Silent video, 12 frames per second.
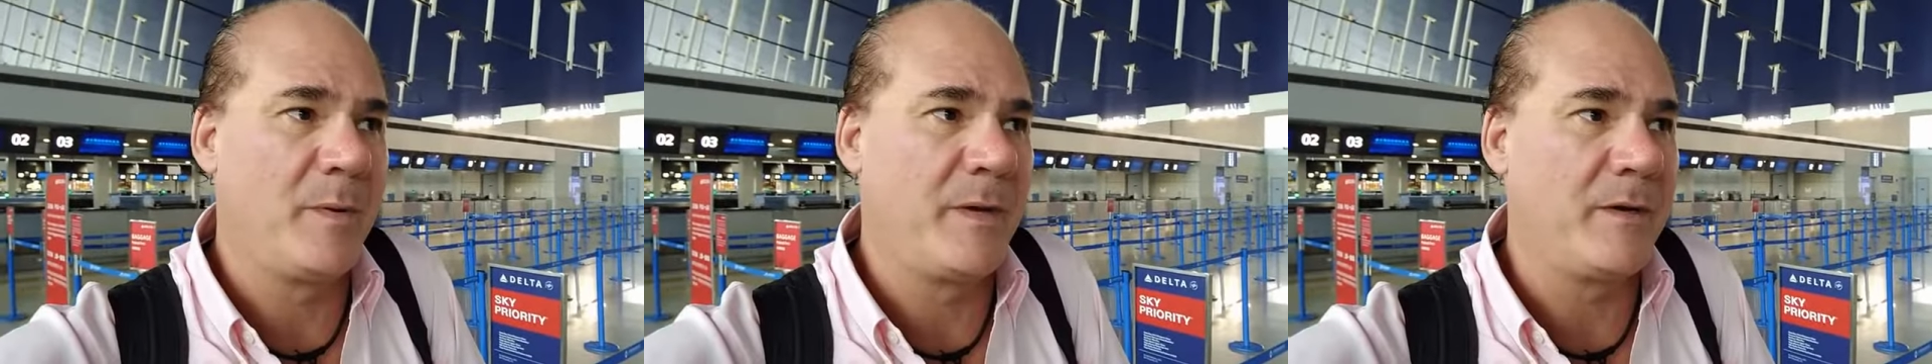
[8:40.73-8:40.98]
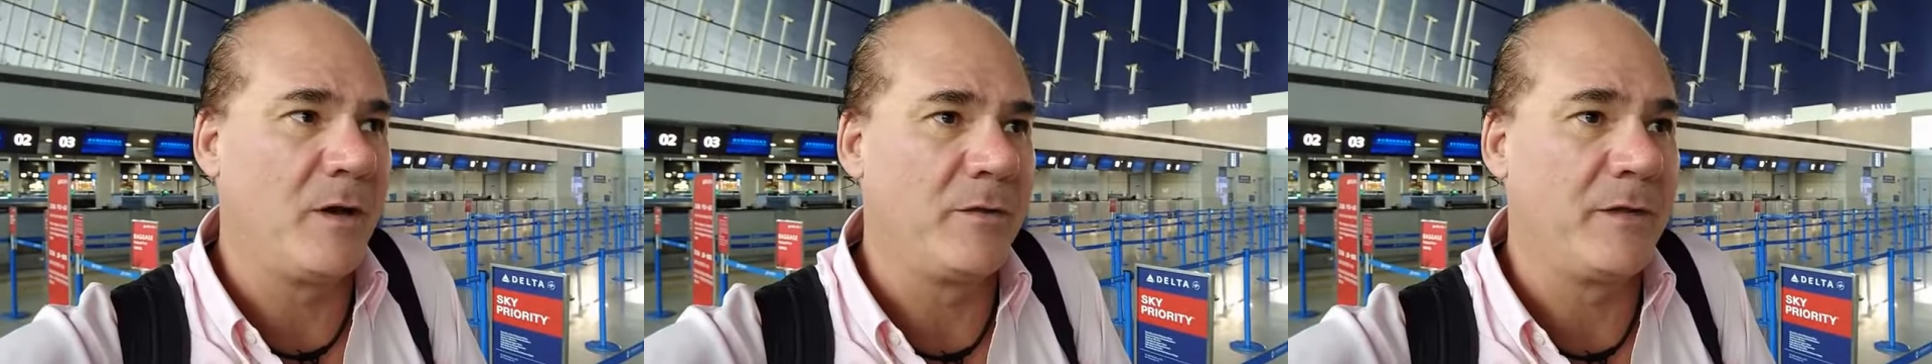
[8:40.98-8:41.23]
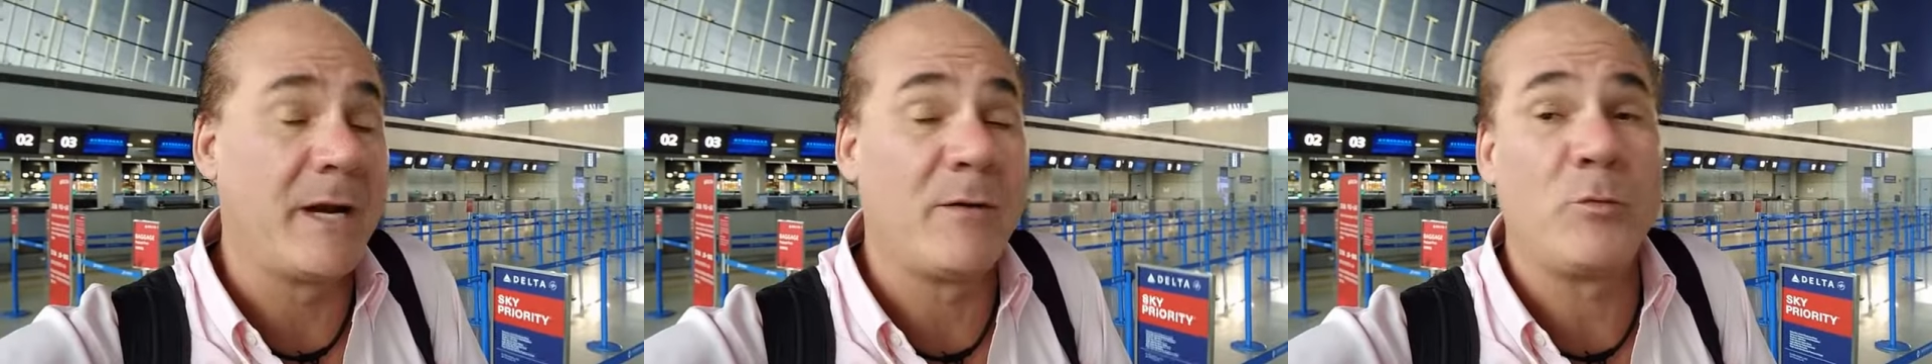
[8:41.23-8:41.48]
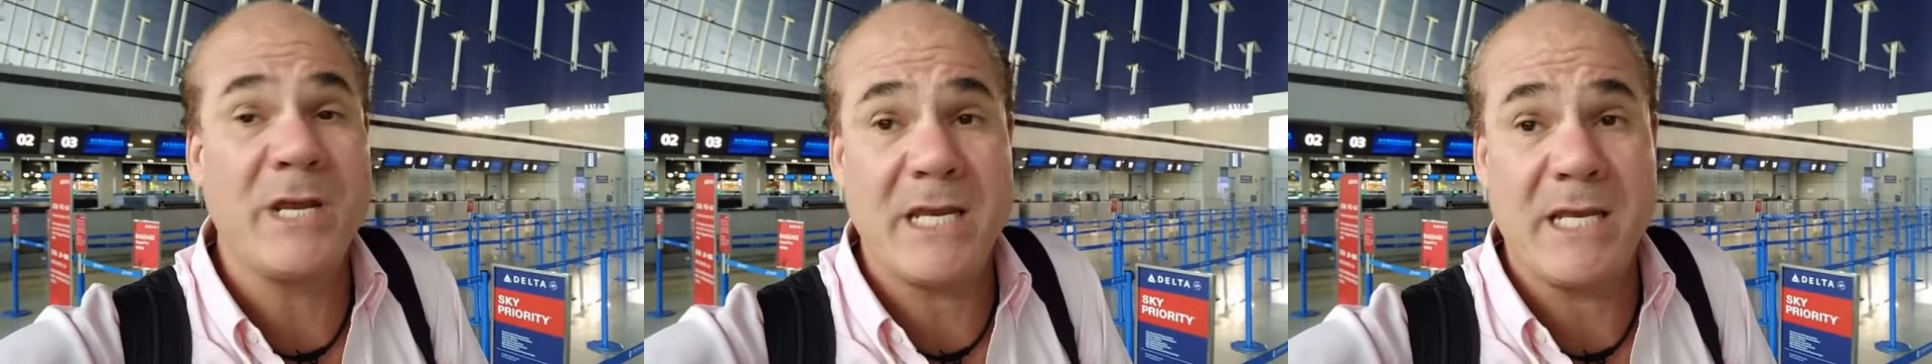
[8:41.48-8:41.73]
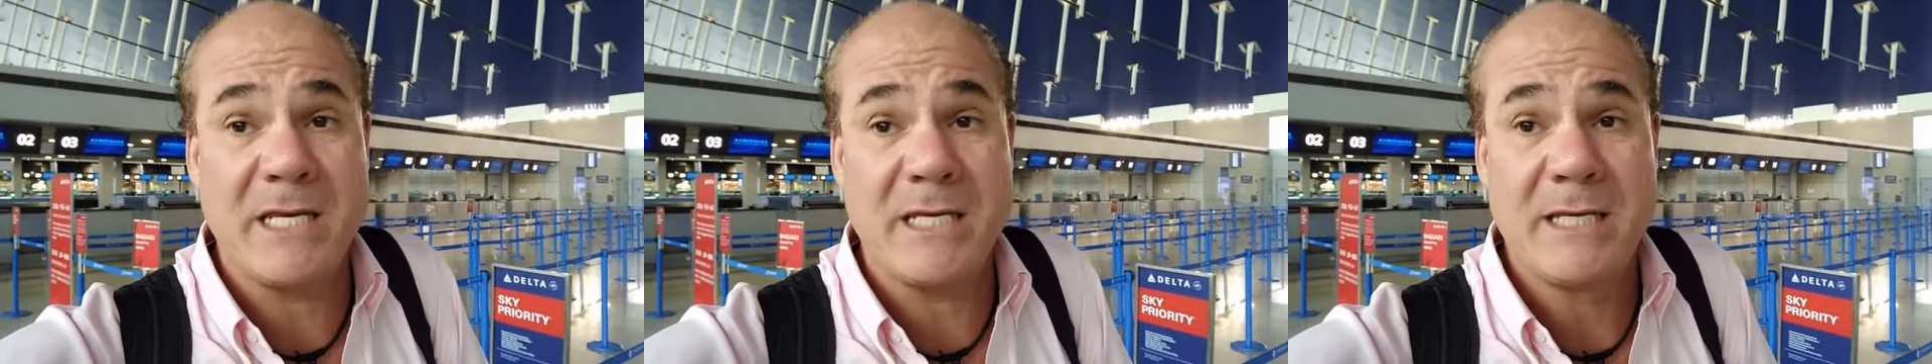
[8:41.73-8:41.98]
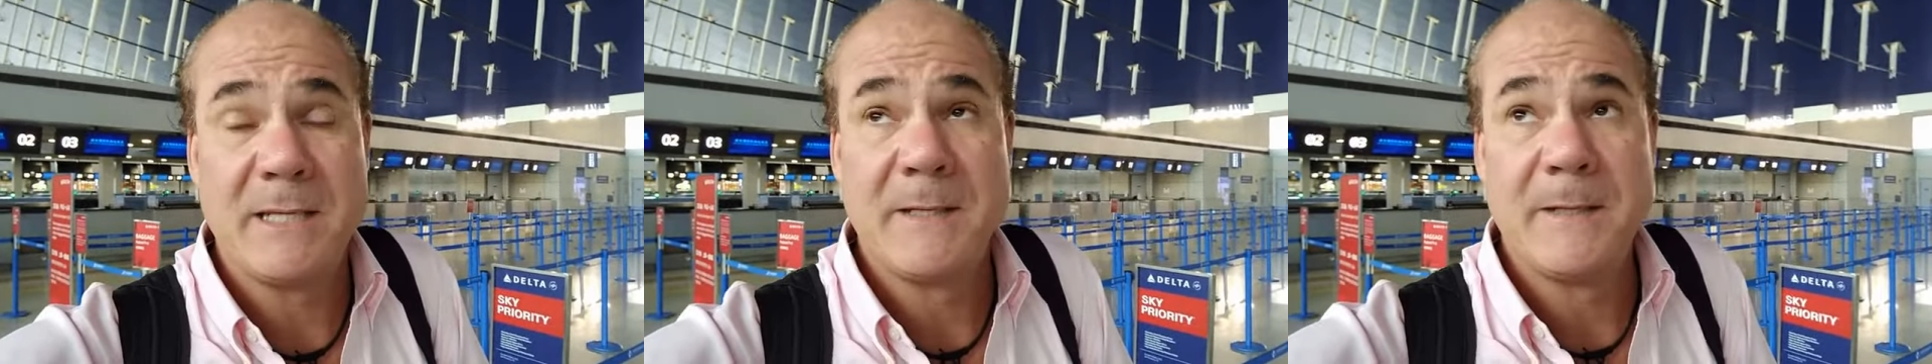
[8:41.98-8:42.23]
But all that I read
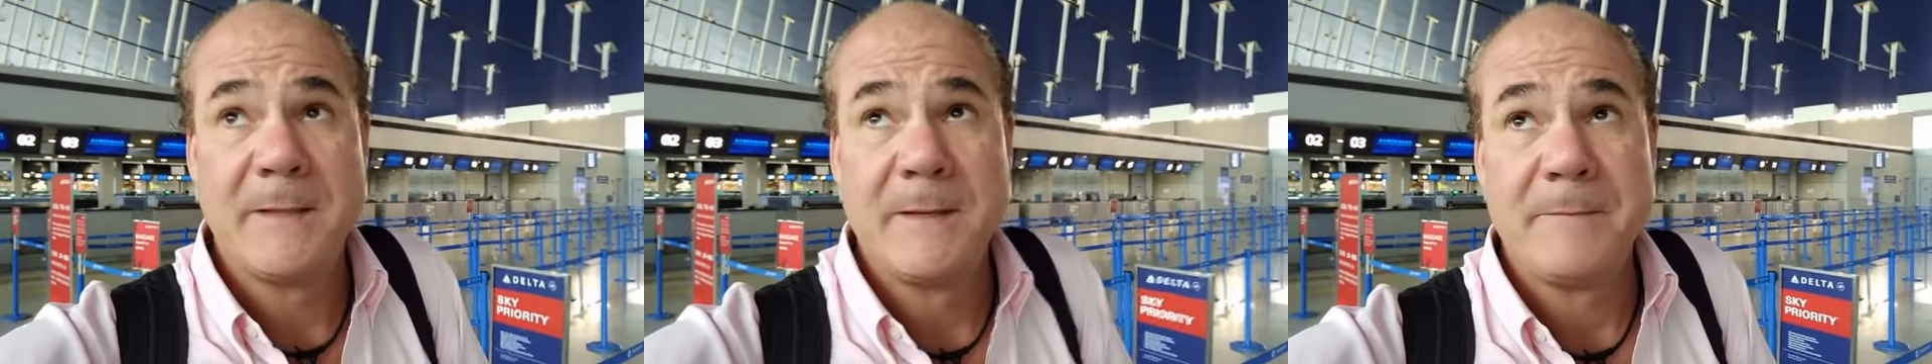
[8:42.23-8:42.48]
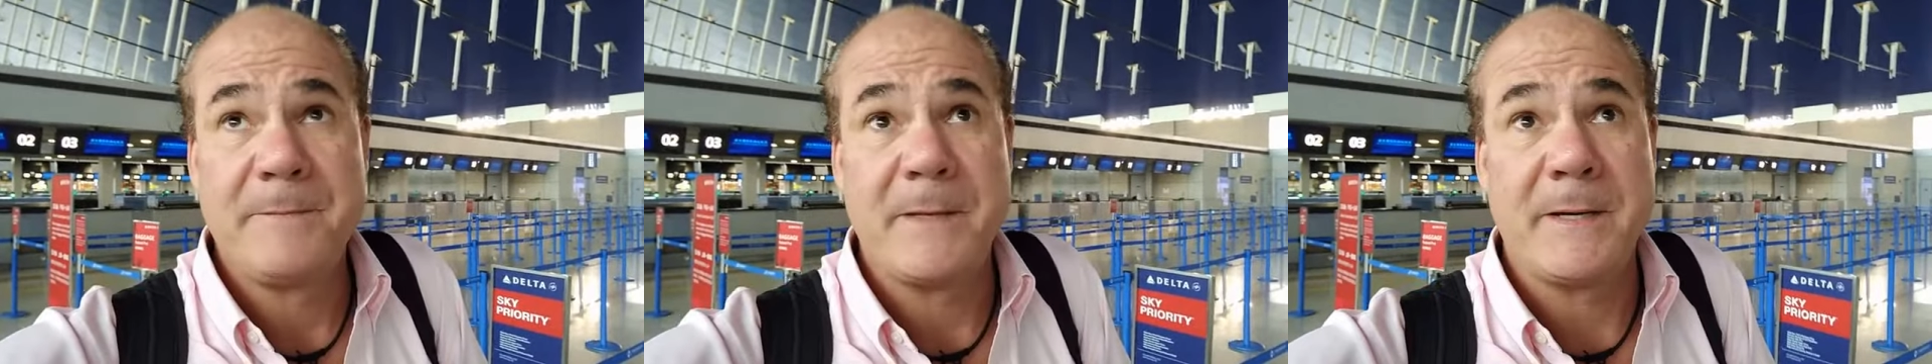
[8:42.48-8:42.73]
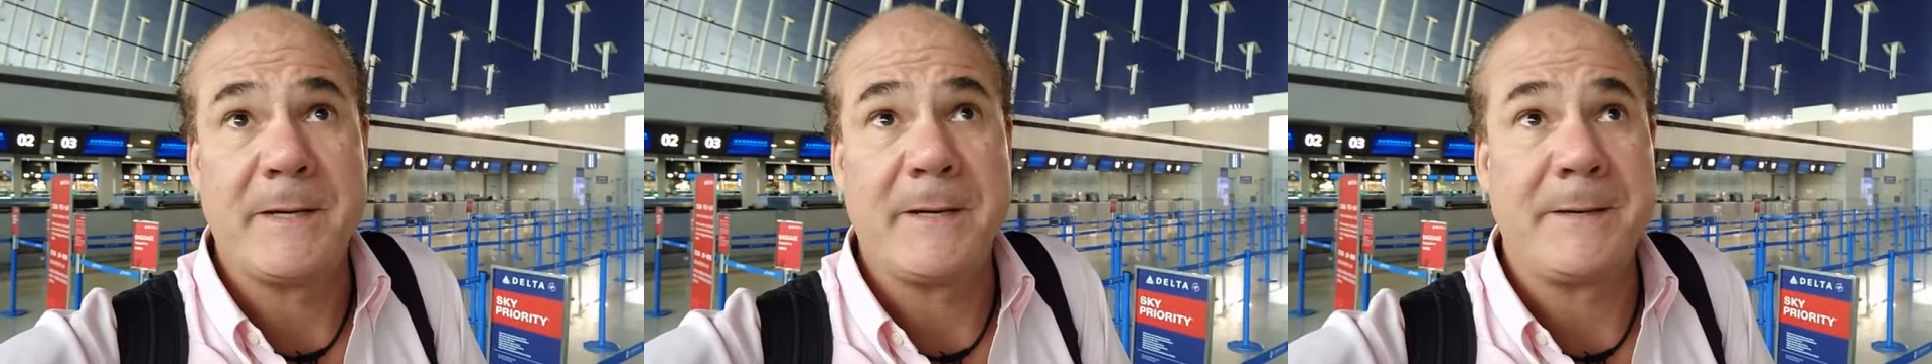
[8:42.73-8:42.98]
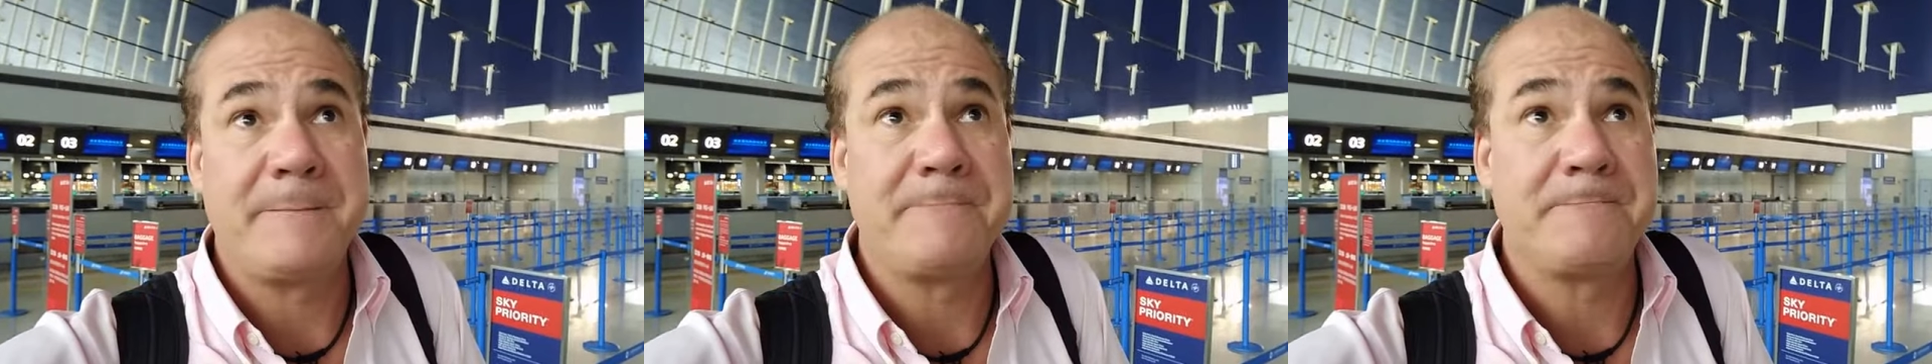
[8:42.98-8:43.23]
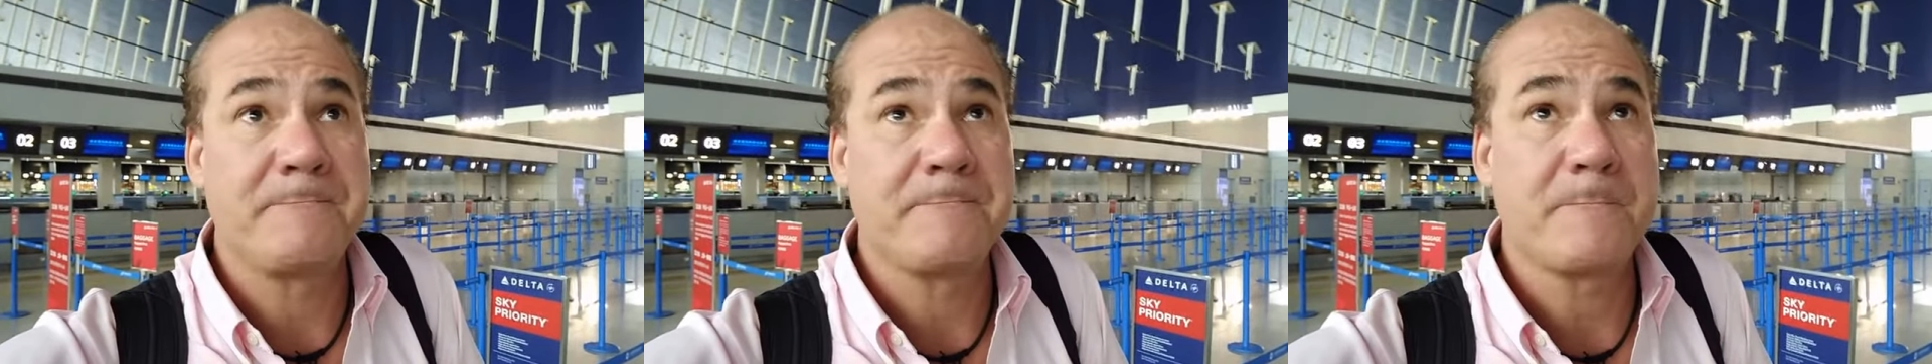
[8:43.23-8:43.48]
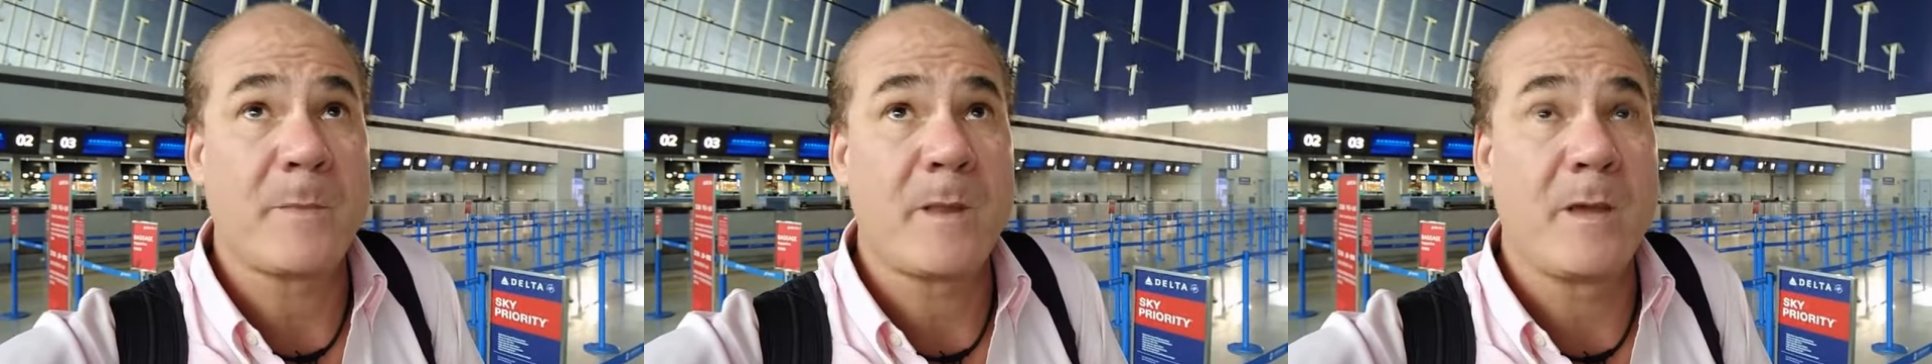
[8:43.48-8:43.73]

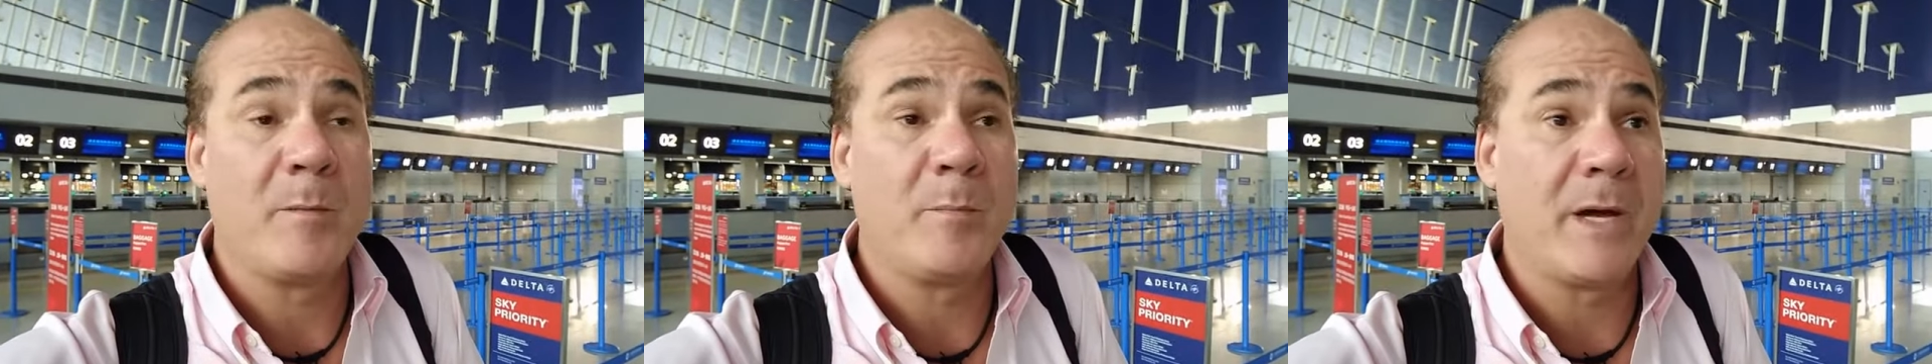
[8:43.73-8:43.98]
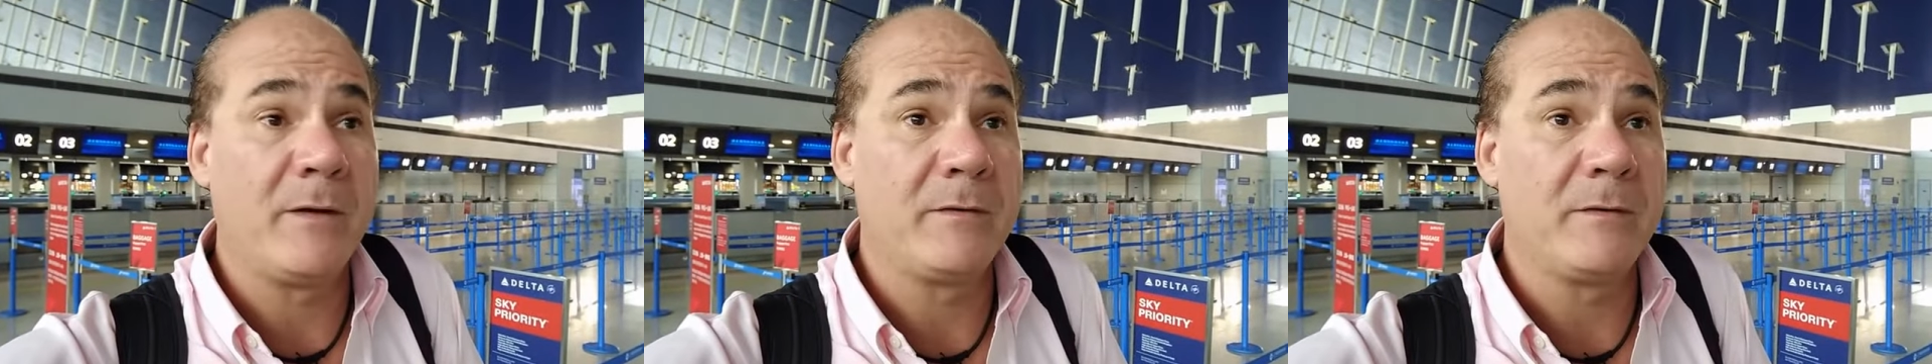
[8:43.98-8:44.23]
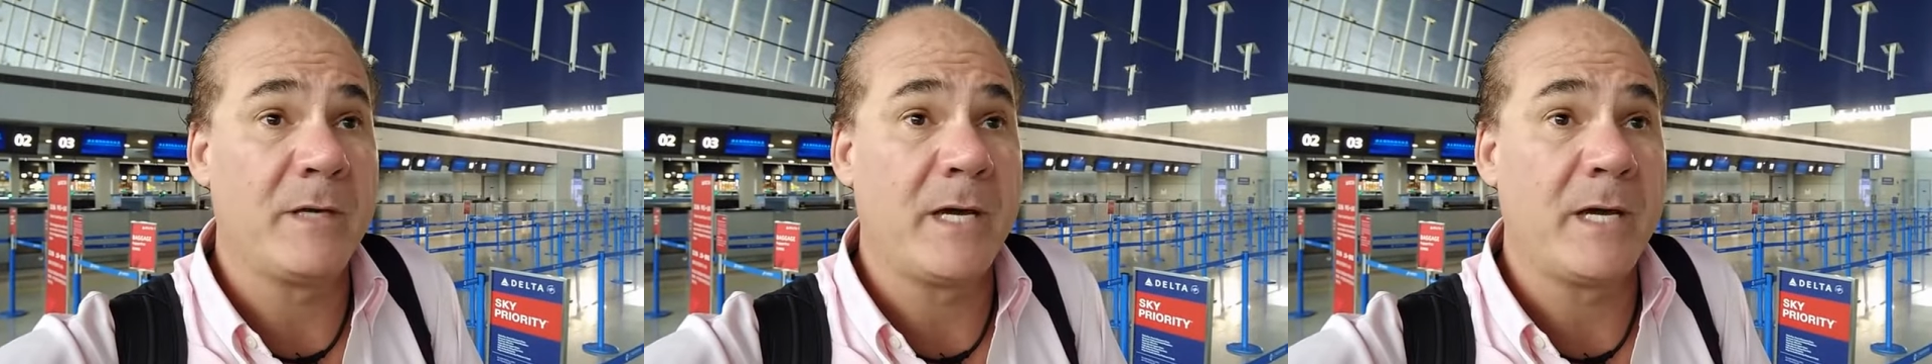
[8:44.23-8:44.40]
about,